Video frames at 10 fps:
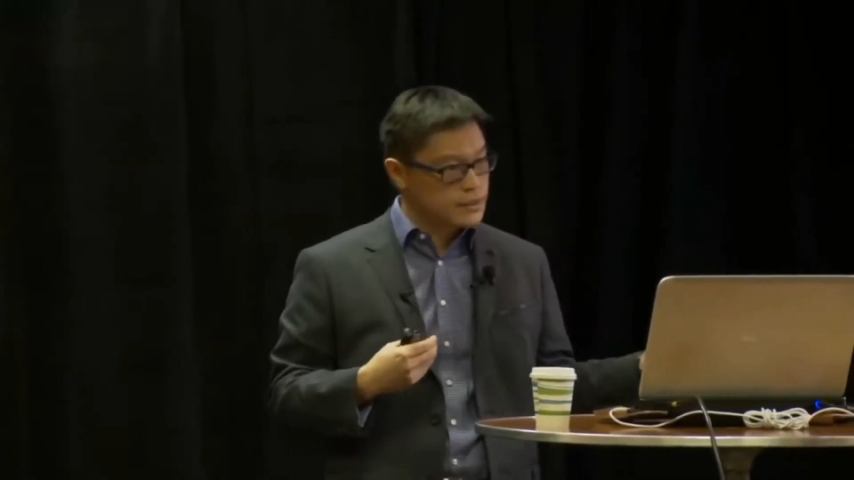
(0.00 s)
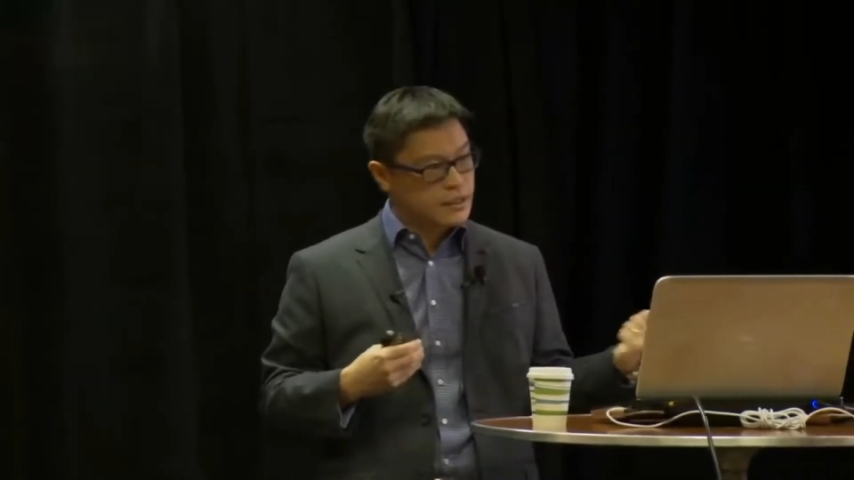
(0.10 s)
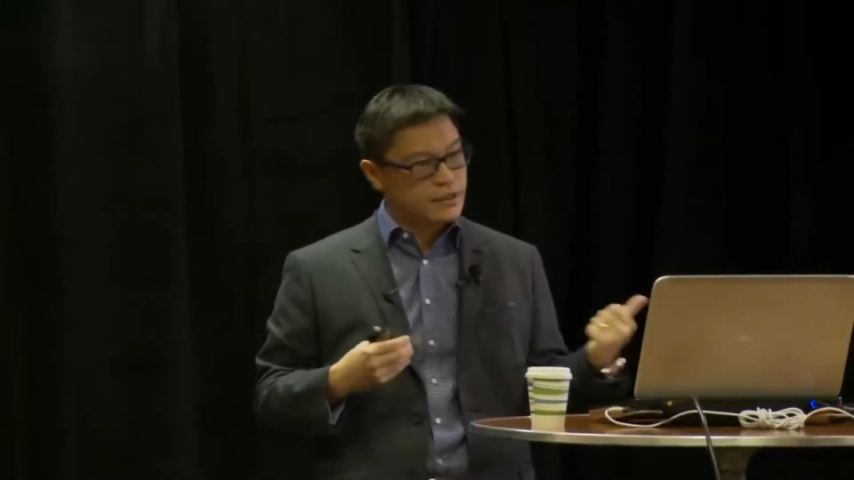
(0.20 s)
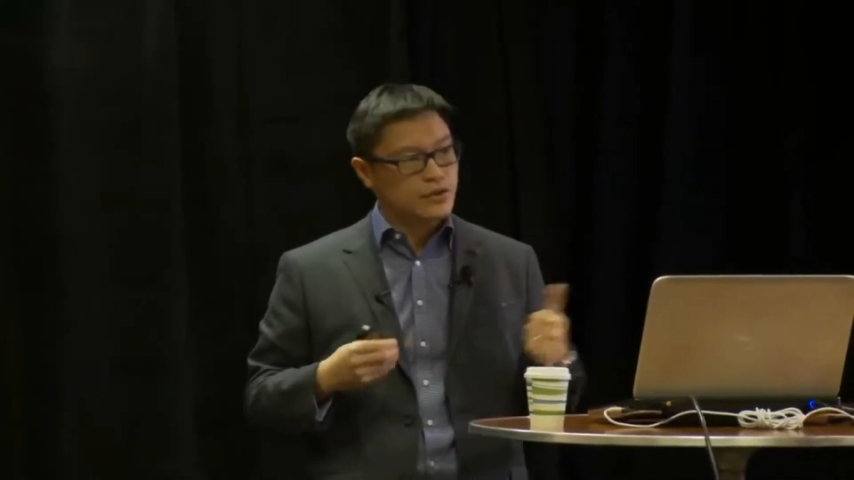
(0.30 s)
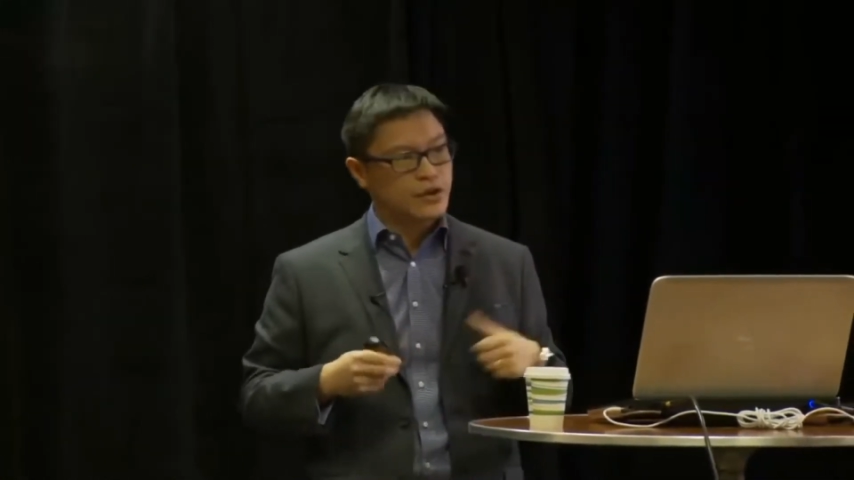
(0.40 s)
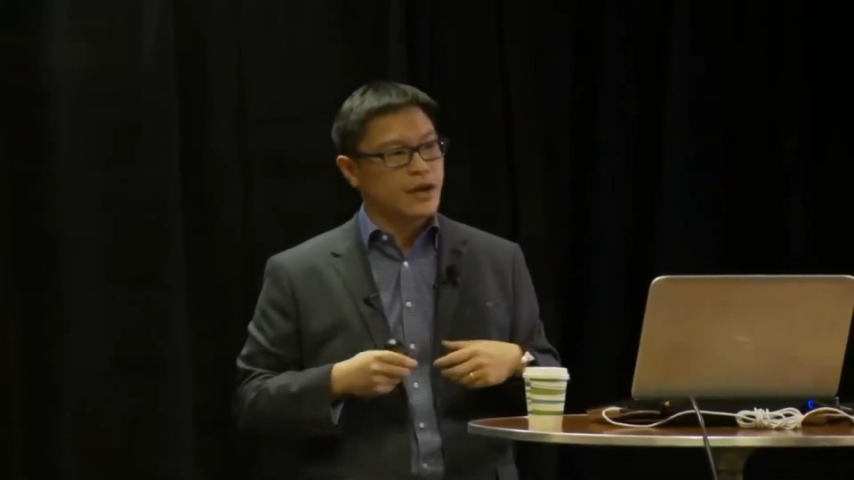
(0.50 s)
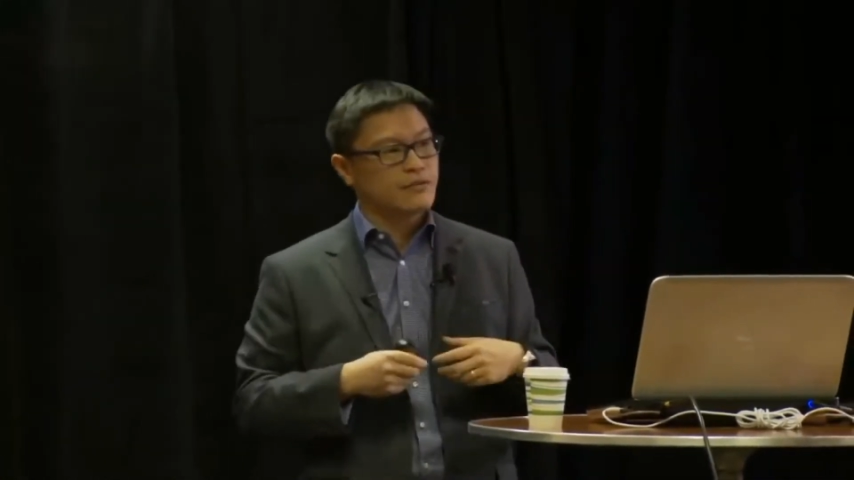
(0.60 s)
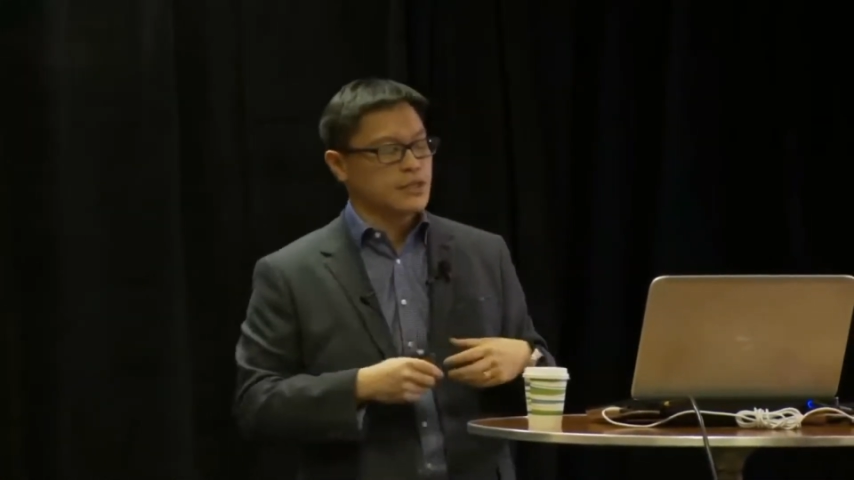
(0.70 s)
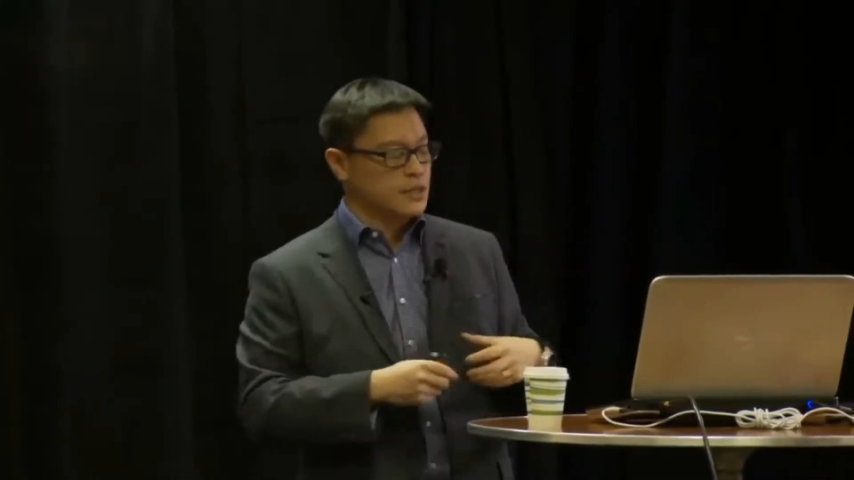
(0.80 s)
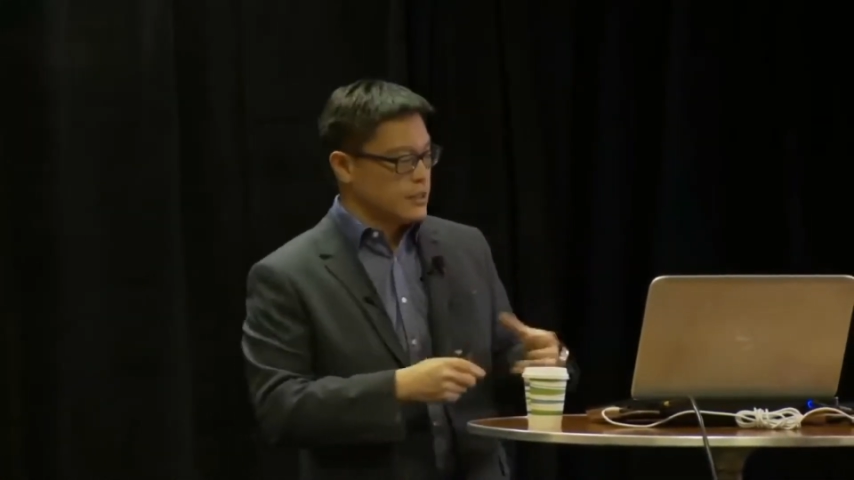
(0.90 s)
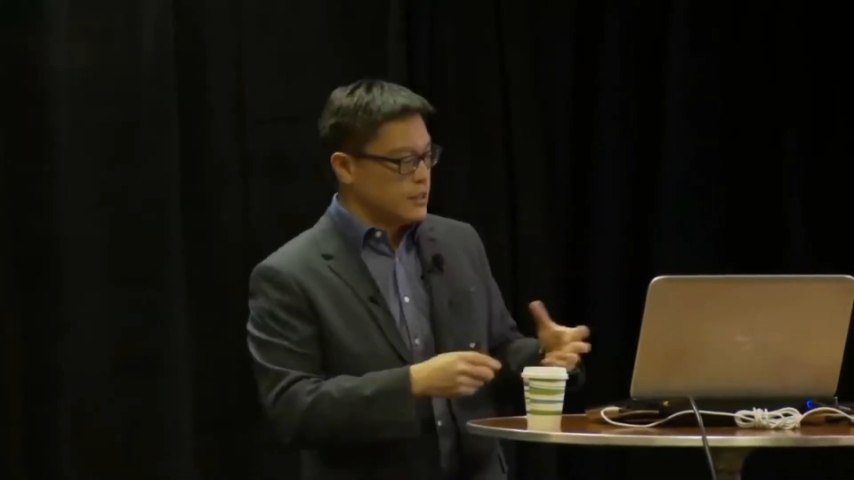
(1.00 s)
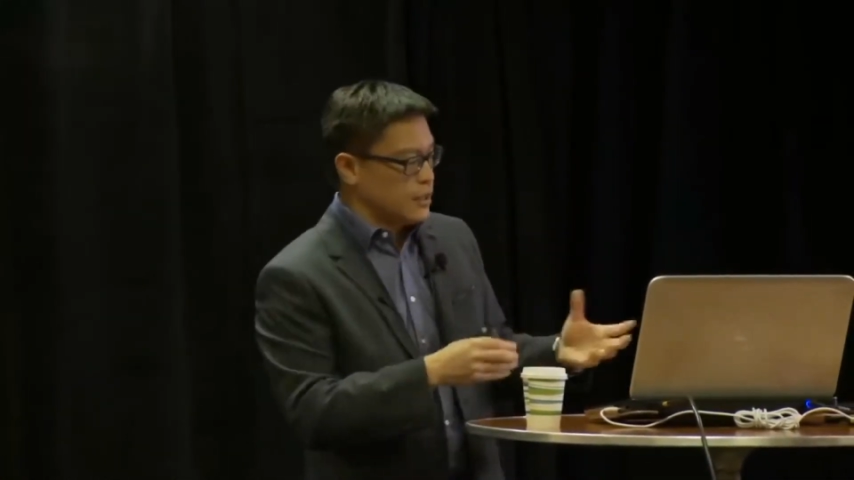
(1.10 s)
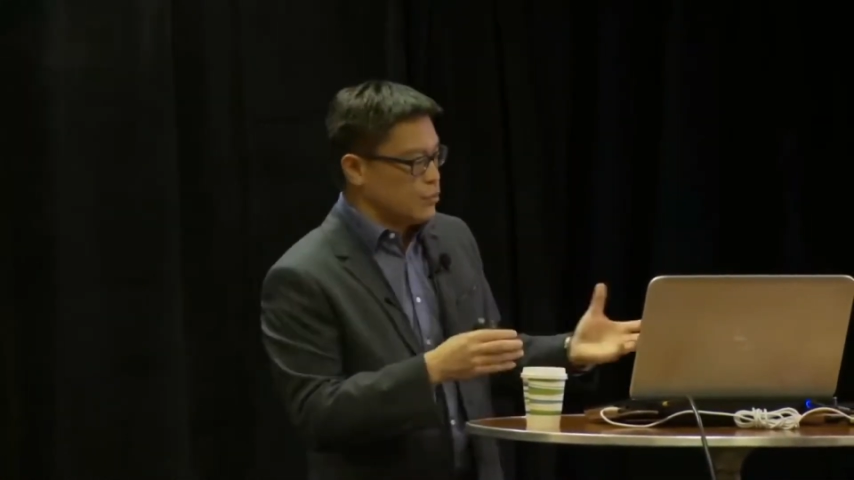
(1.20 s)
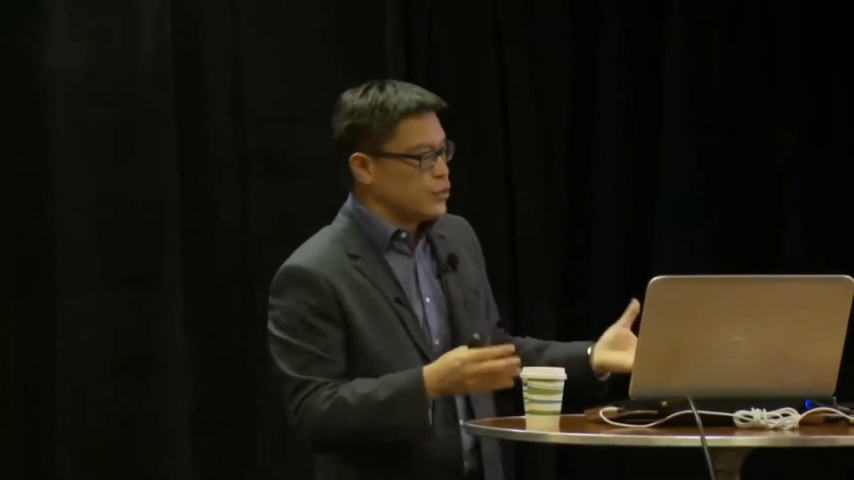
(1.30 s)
It's like if you have a